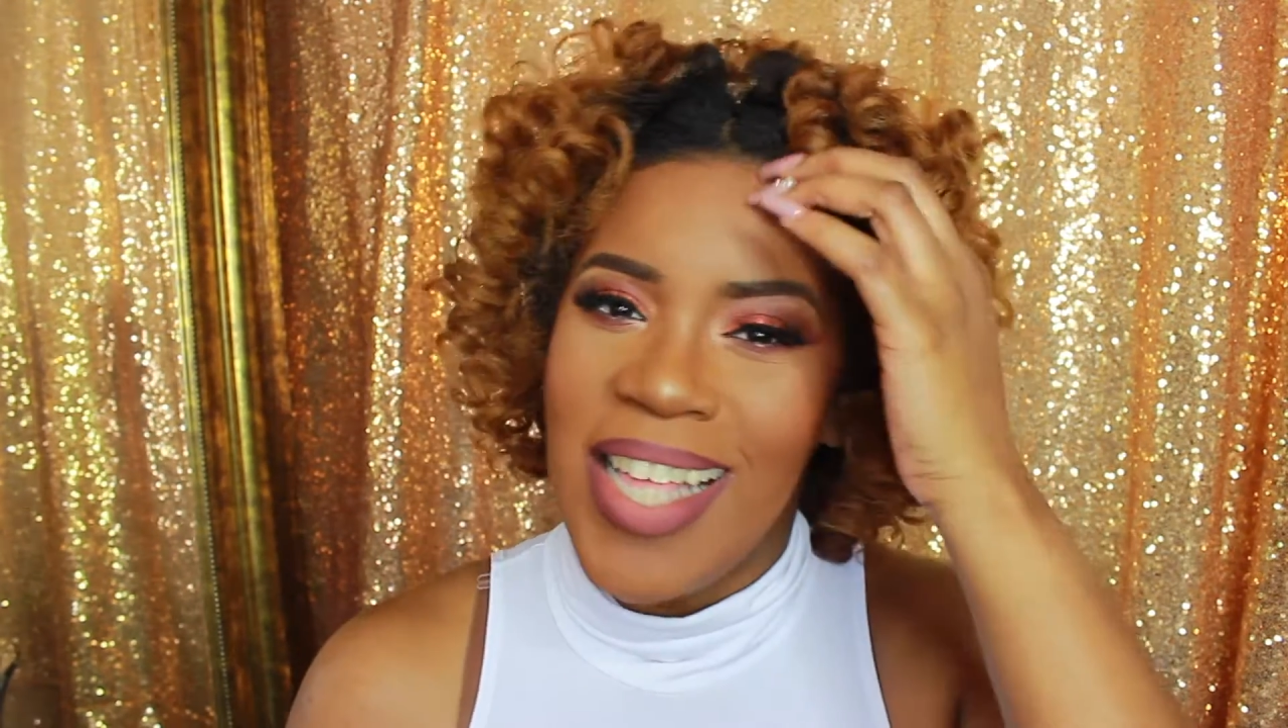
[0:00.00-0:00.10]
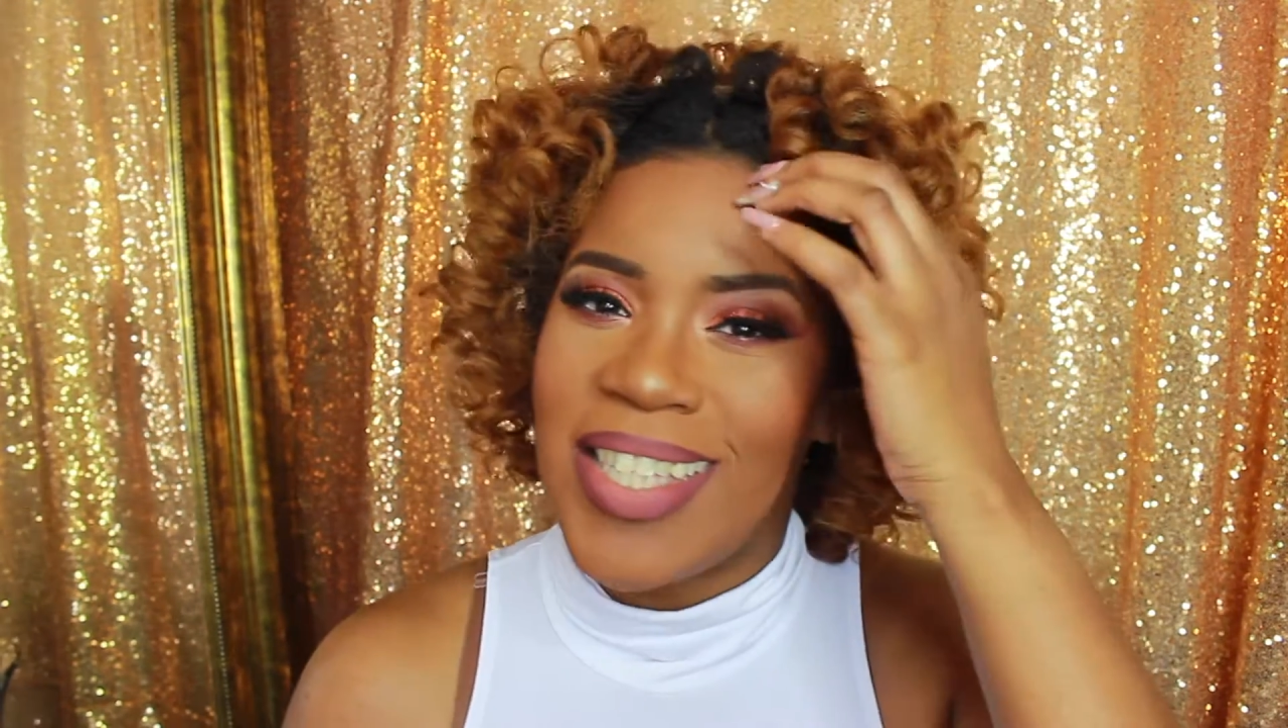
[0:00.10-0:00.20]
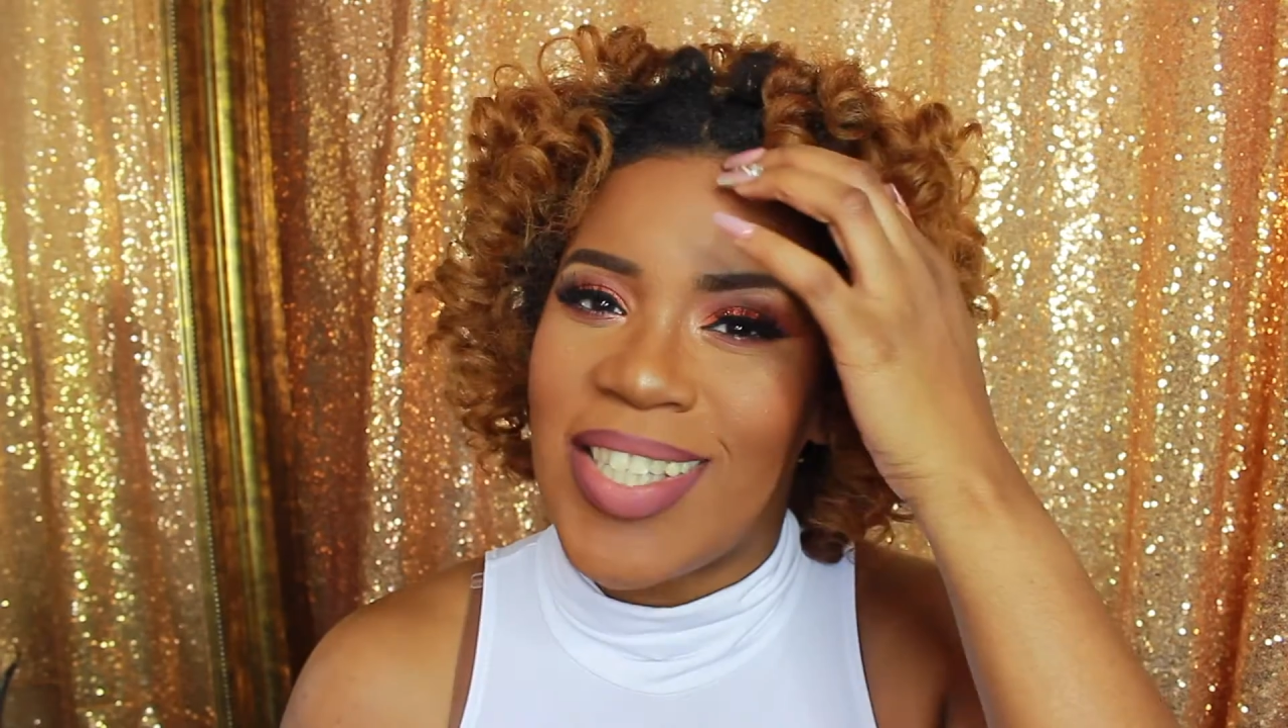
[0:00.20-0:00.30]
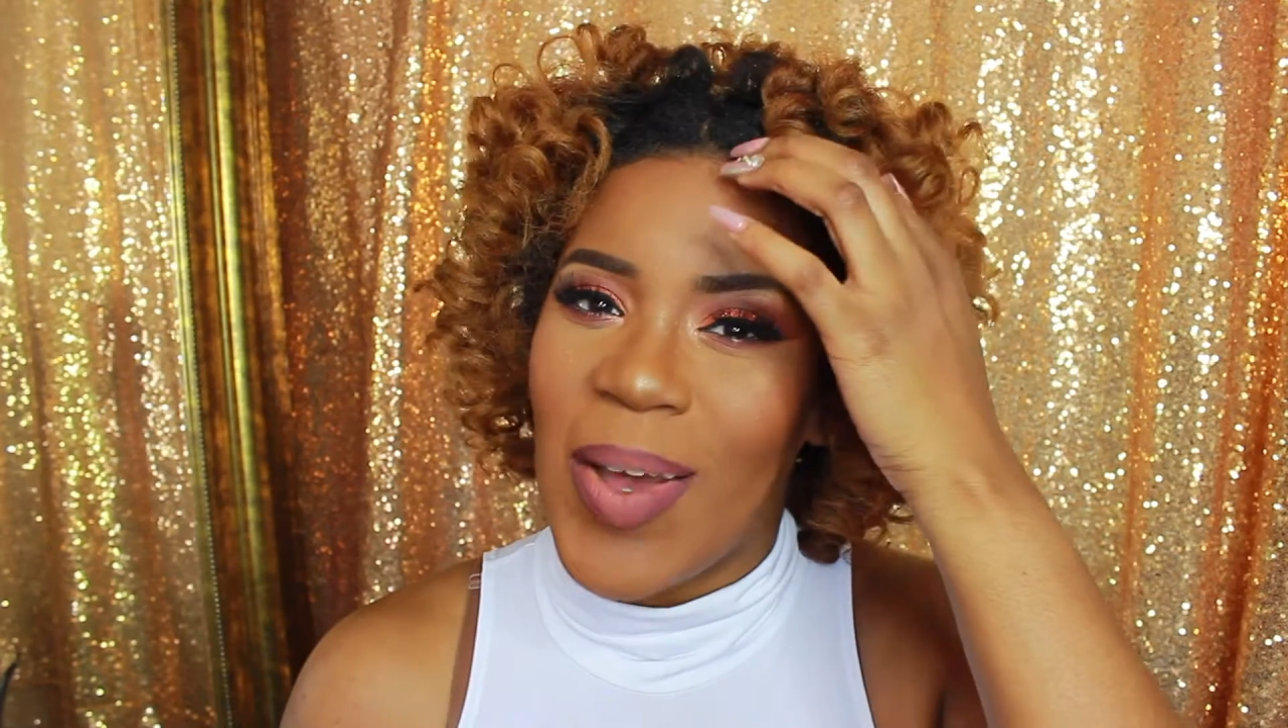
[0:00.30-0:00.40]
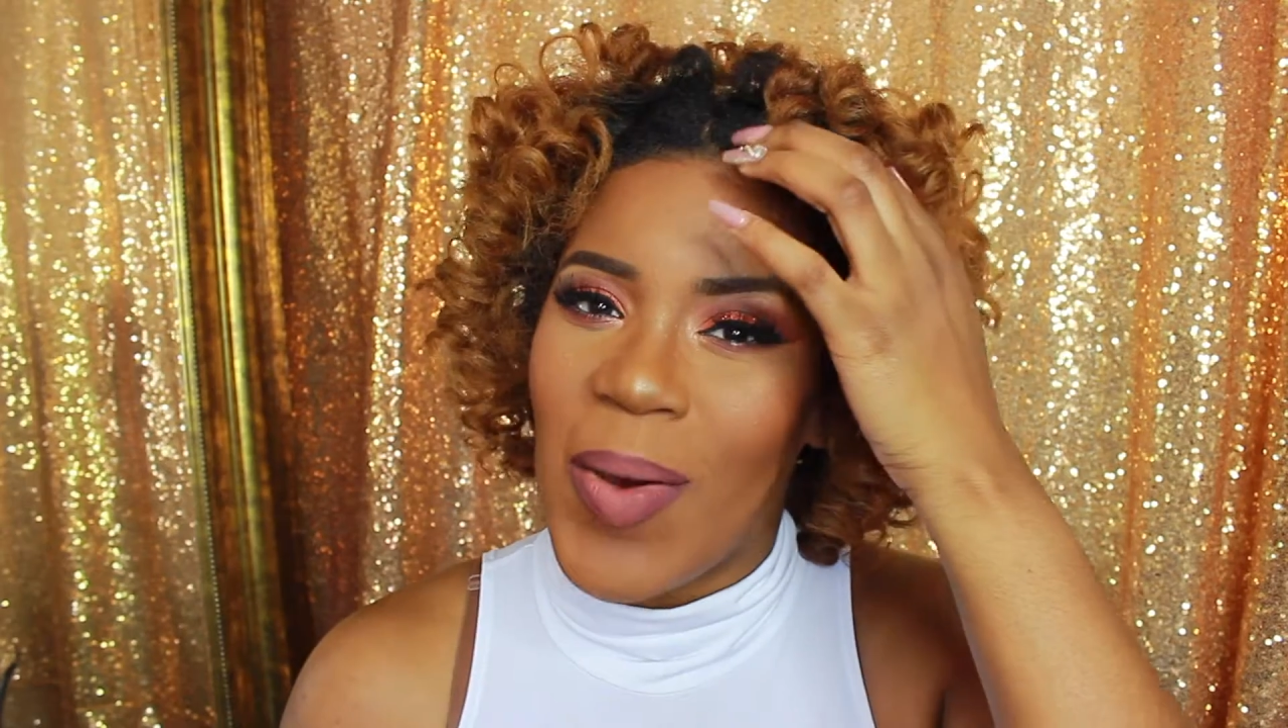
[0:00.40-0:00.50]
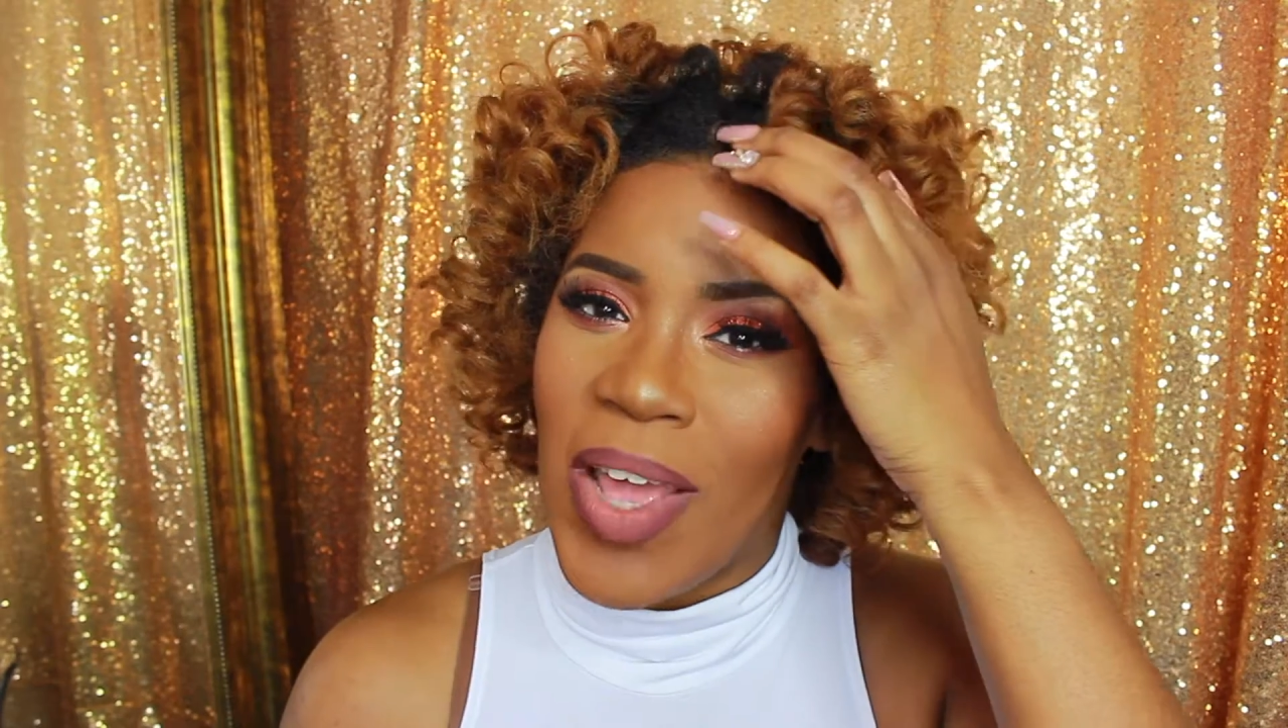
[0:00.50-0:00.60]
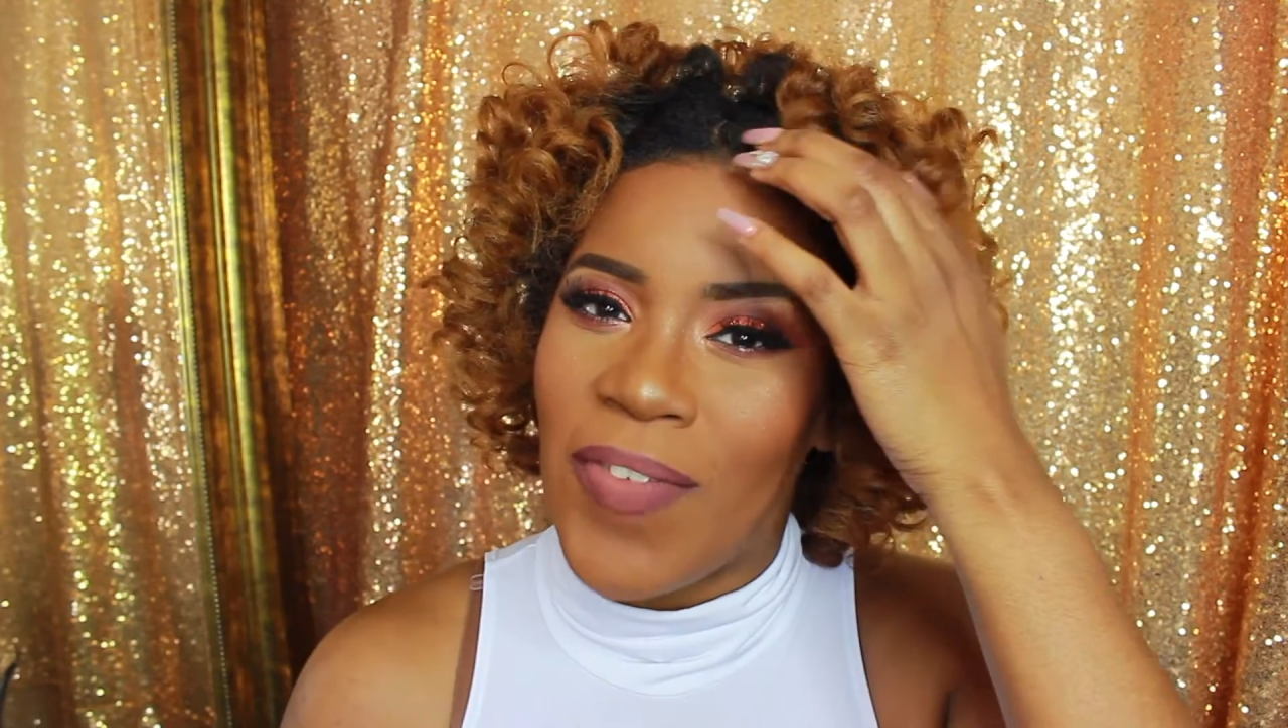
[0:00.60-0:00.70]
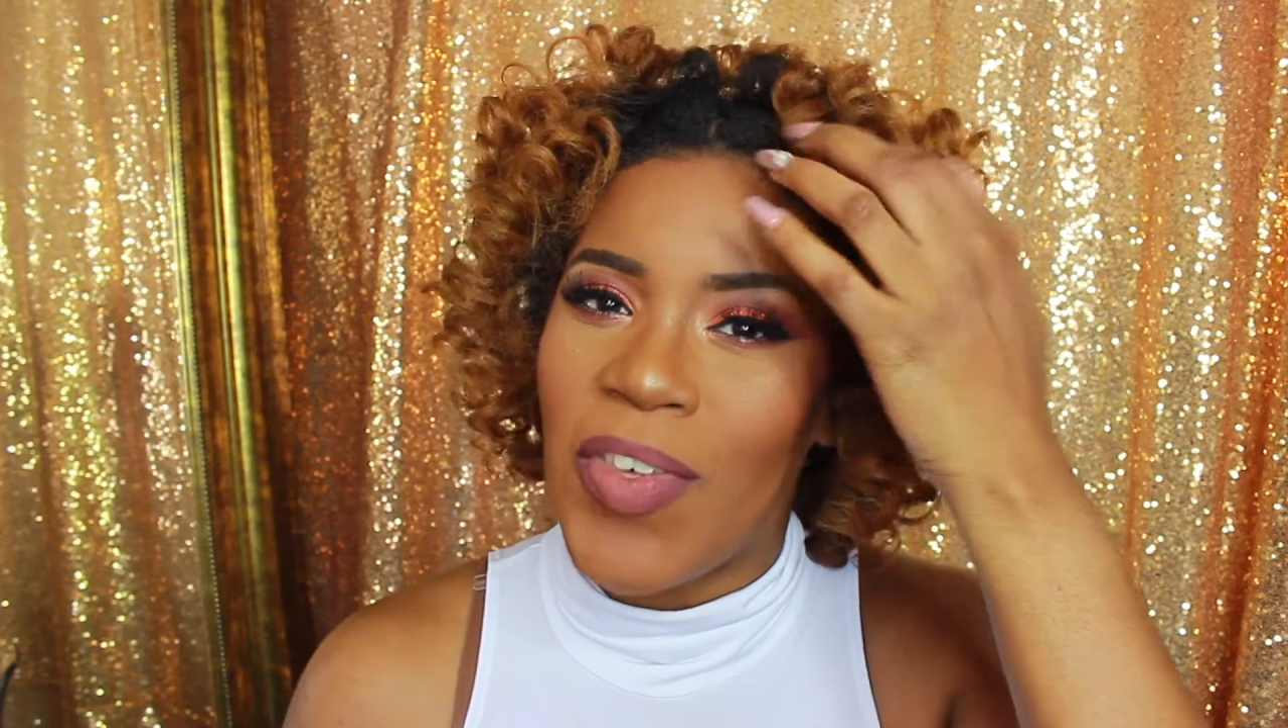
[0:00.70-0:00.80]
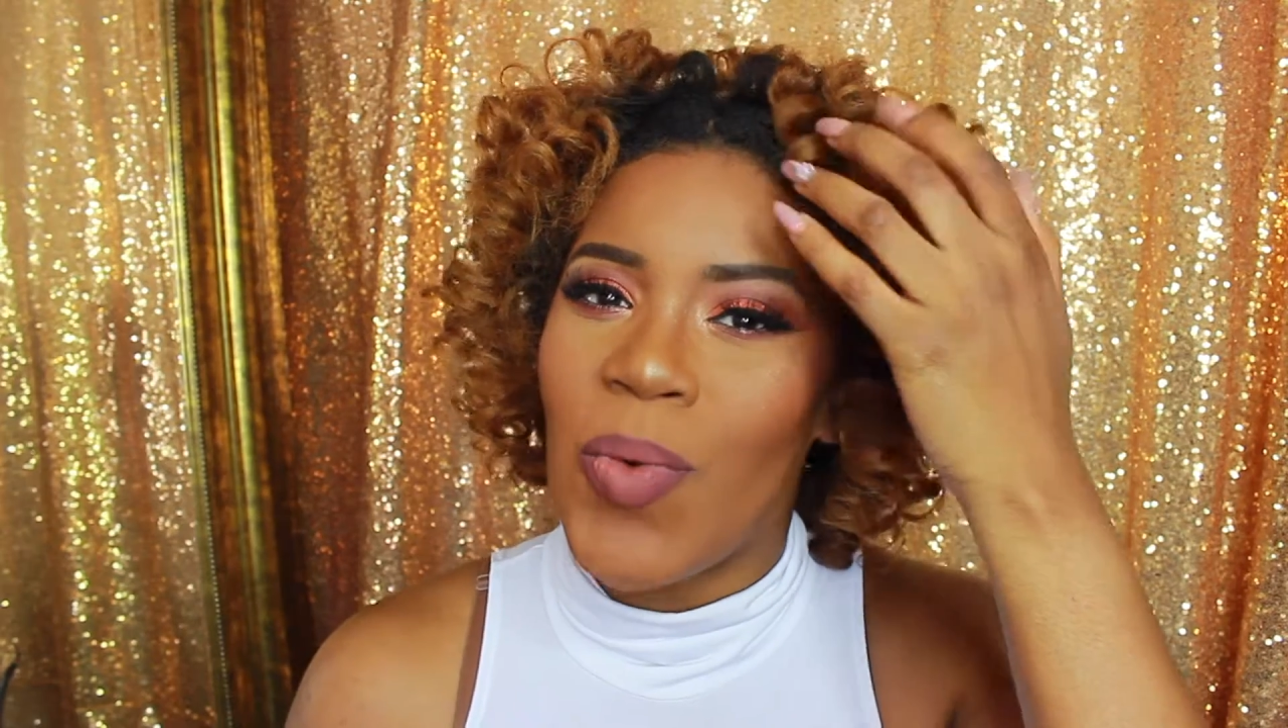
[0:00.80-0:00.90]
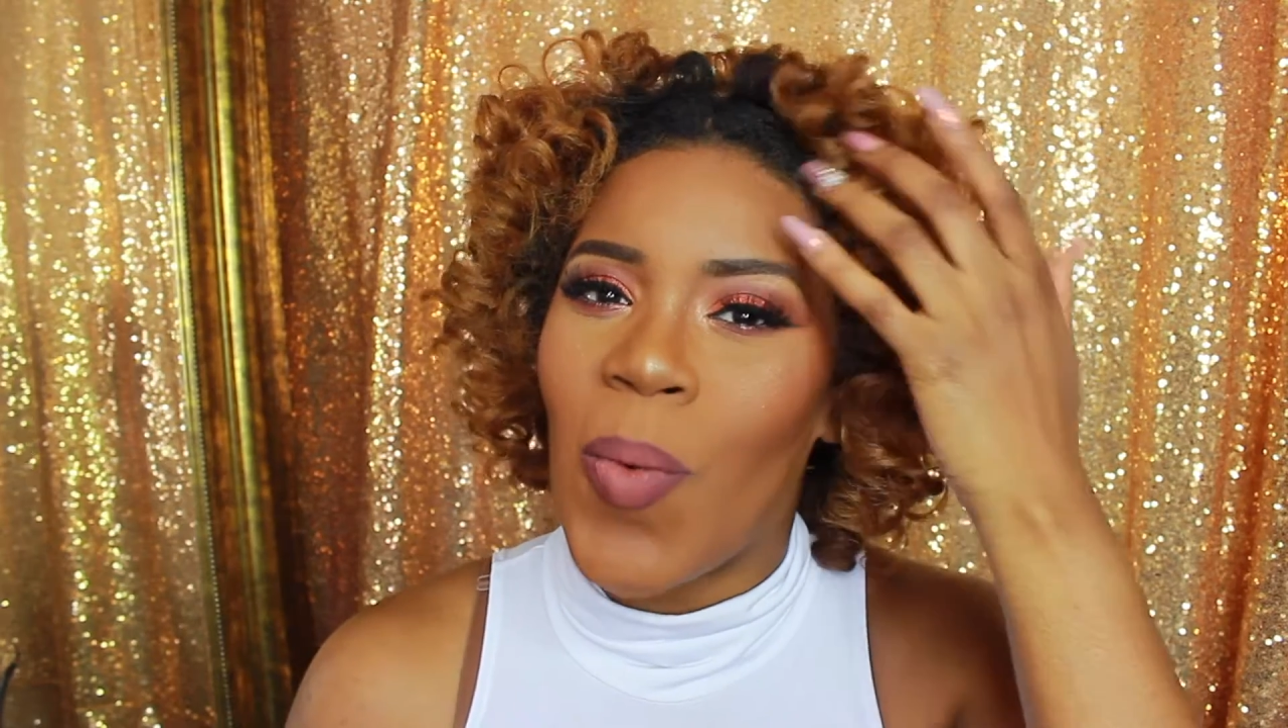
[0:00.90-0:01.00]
So if you